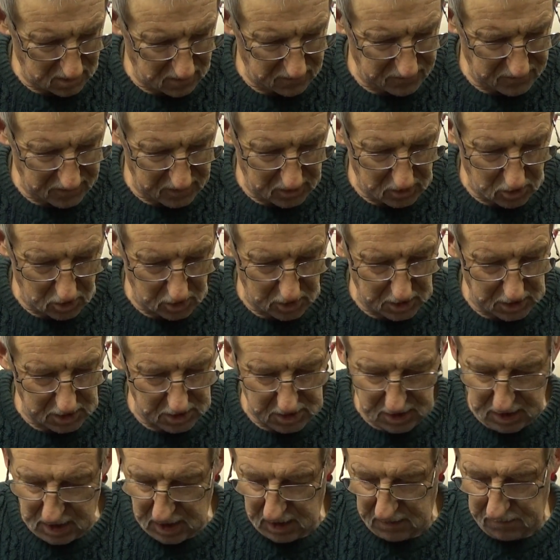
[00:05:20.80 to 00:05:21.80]
forgot
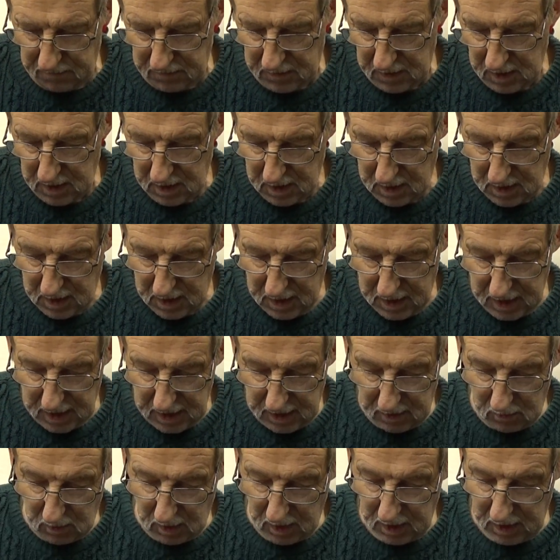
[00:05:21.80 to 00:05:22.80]
his name.
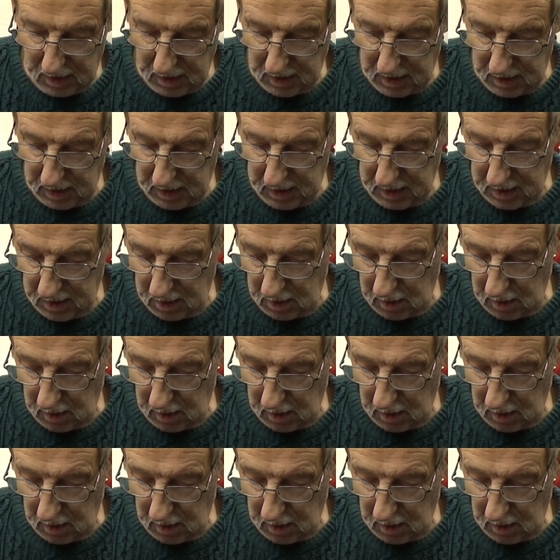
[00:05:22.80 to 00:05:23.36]
Anyway,